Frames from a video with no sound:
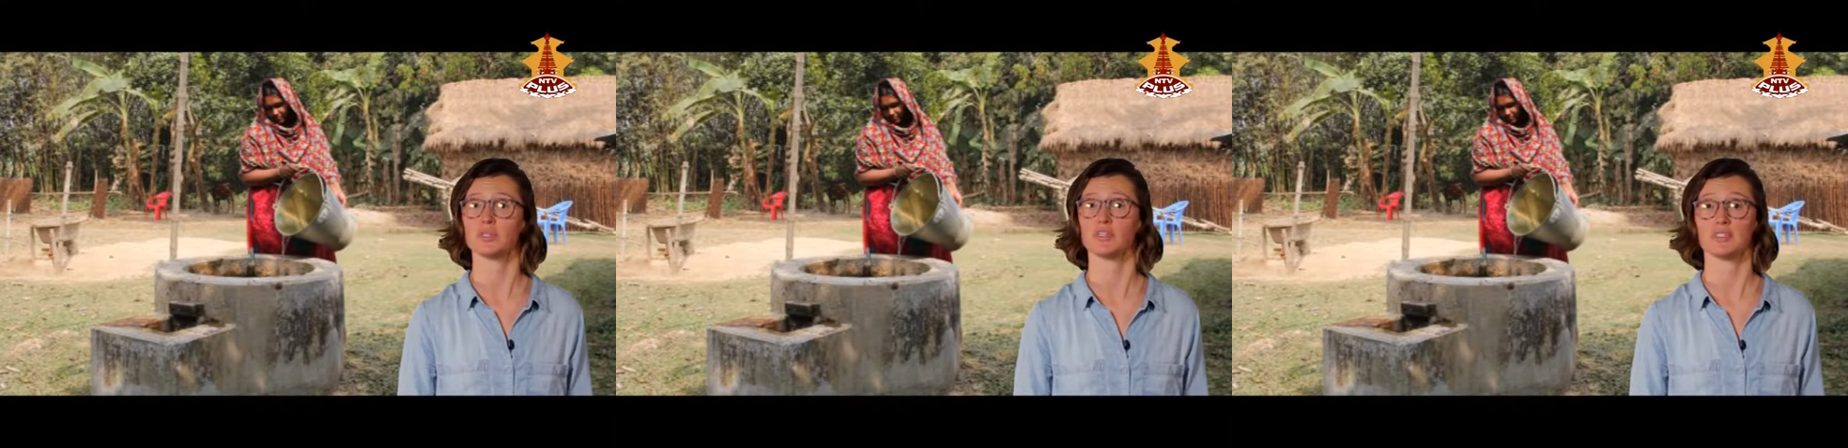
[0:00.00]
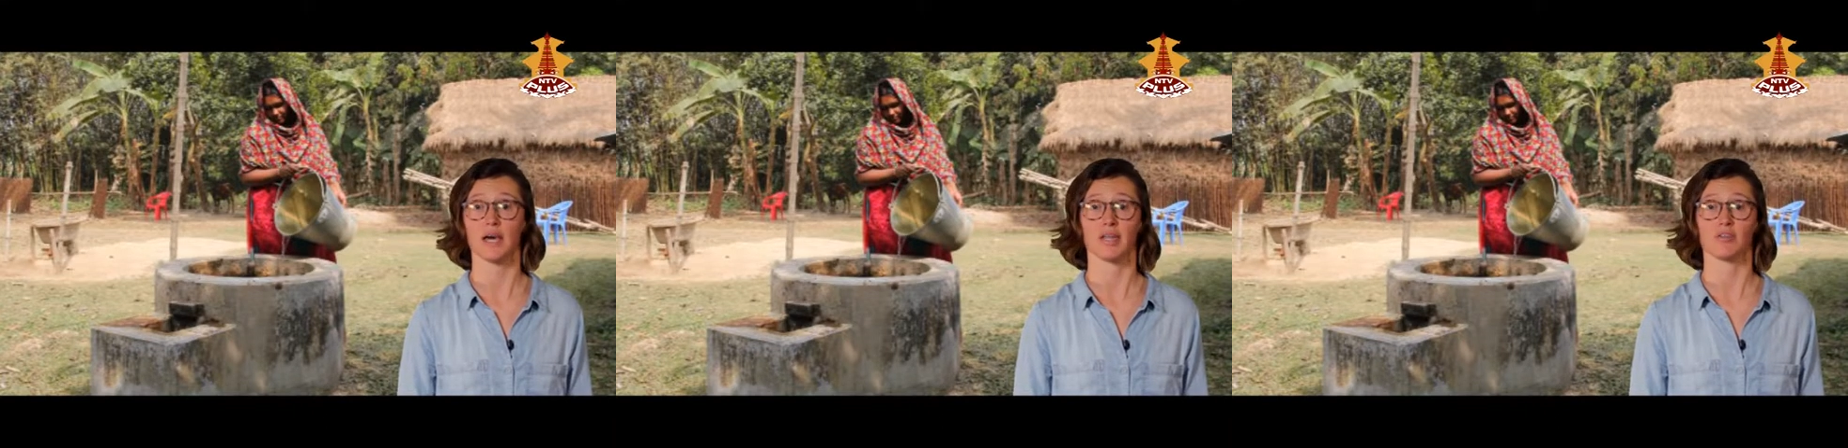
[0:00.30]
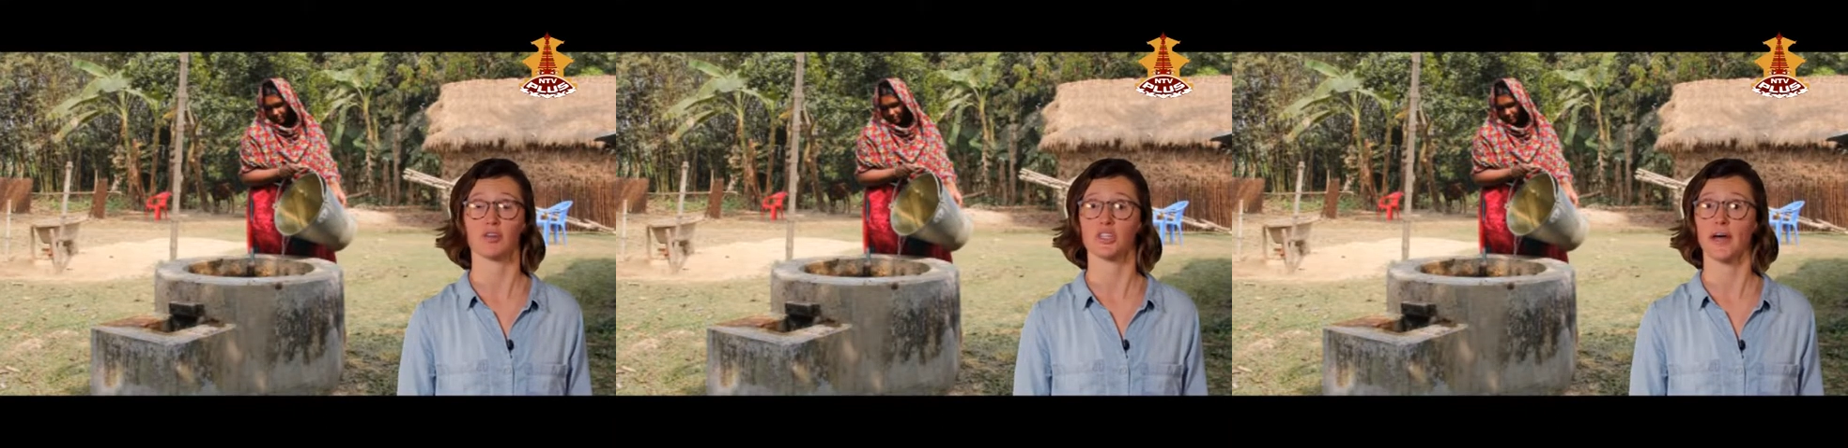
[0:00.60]
the design
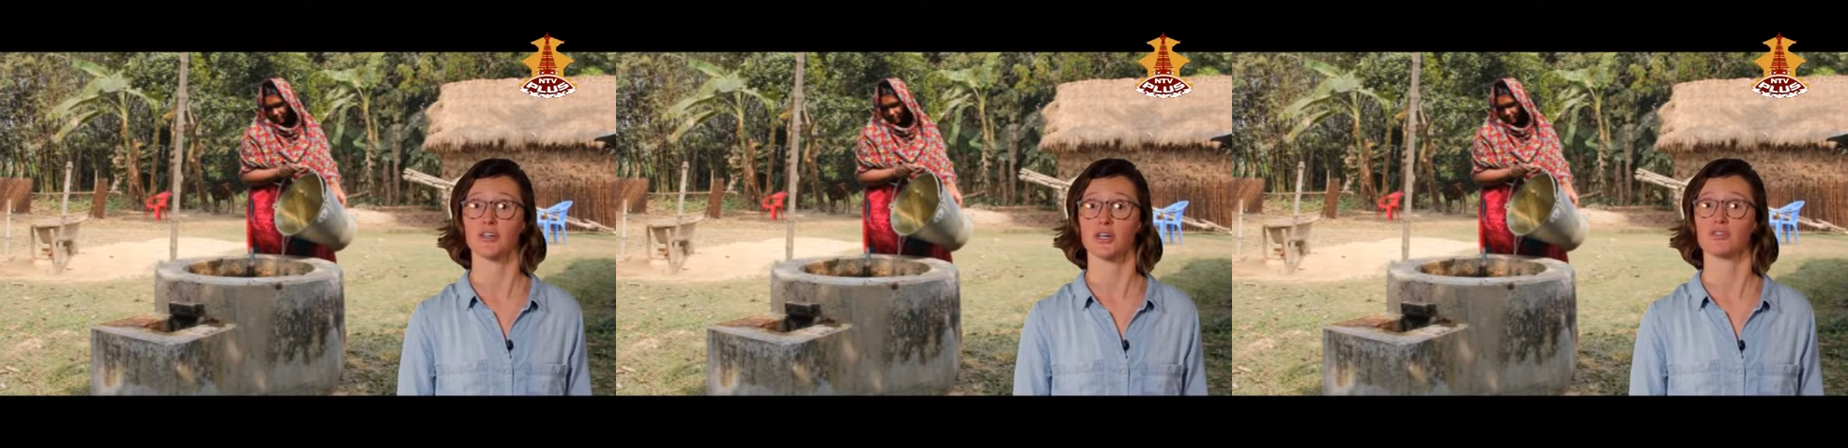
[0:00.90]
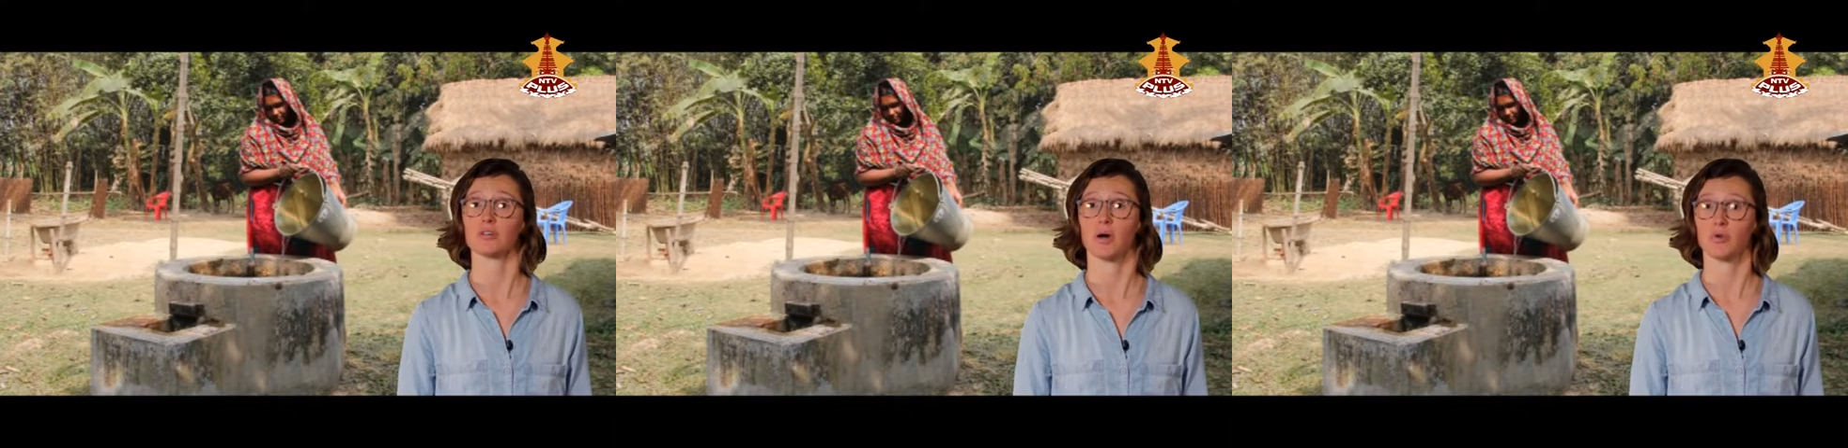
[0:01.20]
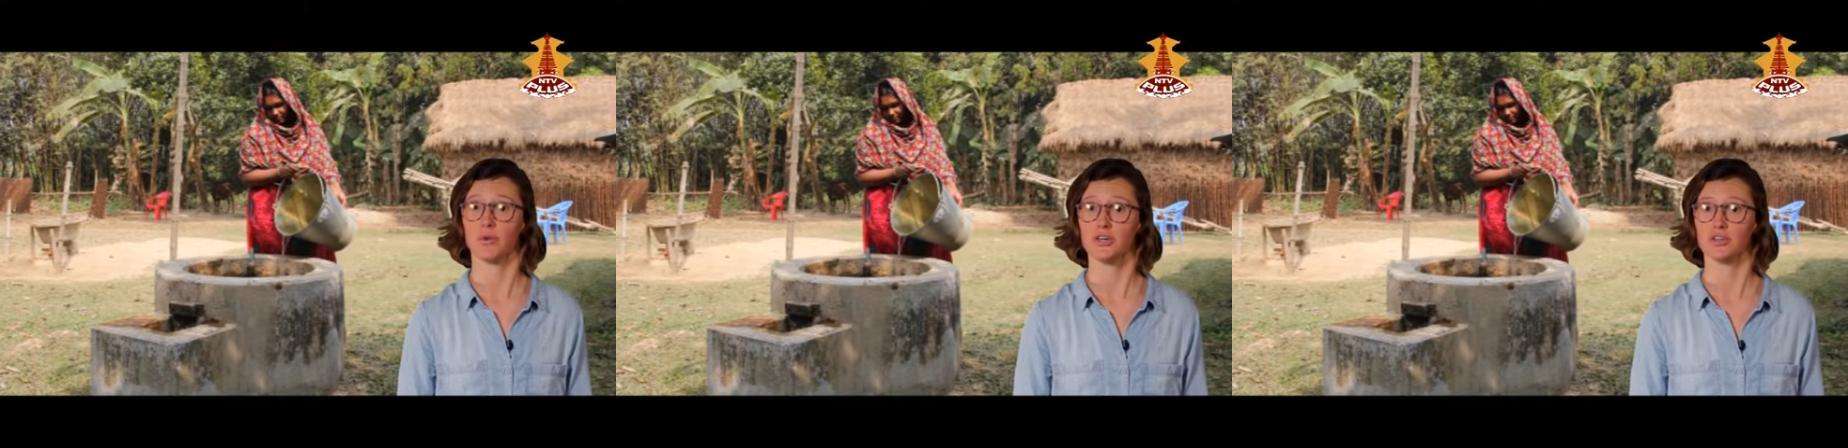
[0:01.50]
of the digester
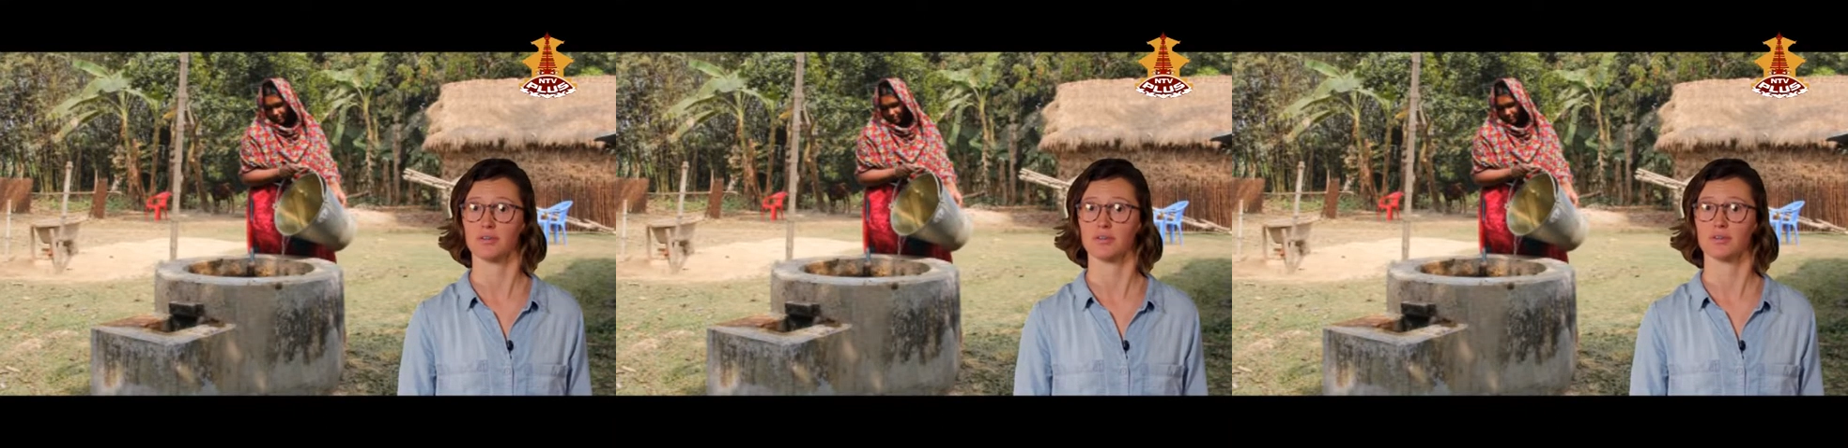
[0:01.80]
operation.